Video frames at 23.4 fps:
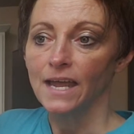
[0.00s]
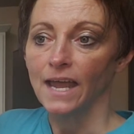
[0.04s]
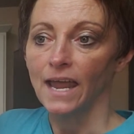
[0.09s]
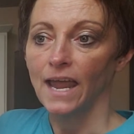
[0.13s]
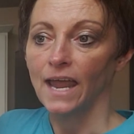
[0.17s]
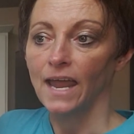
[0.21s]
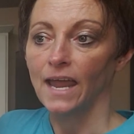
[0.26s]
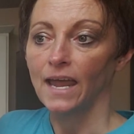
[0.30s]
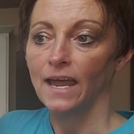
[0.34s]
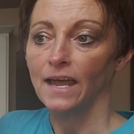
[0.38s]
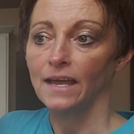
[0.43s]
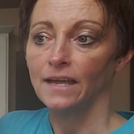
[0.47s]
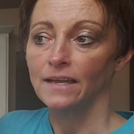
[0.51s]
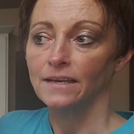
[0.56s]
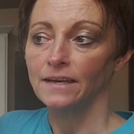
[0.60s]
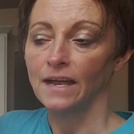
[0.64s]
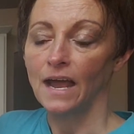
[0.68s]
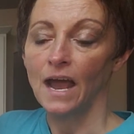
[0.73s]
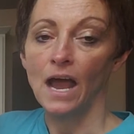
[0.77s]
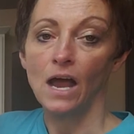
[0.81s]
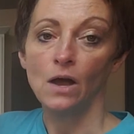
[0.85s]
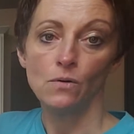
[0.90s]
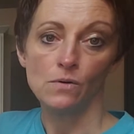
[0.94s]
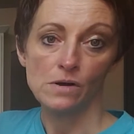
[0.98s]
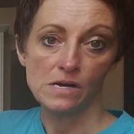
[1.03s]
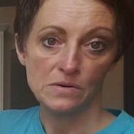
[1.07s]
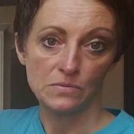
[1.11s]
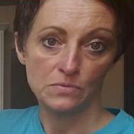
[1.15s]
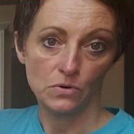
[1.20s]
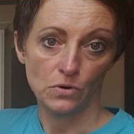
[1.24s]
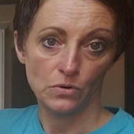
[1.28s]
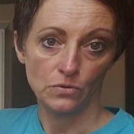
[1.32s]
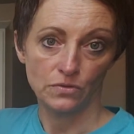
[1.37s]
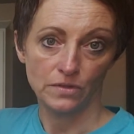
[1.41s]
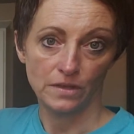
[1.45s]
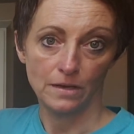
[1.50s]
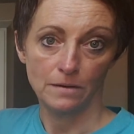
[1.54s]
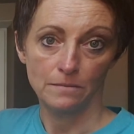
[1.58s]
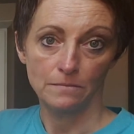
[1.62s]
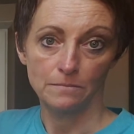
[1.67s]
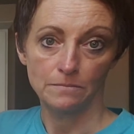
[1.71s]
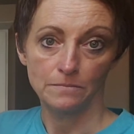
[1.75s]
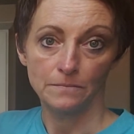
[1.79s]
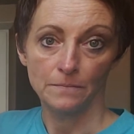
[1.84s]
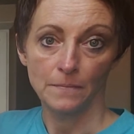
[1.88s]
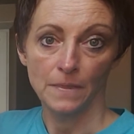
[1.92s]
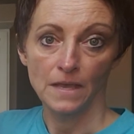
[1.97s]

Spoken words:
and how I wrote them.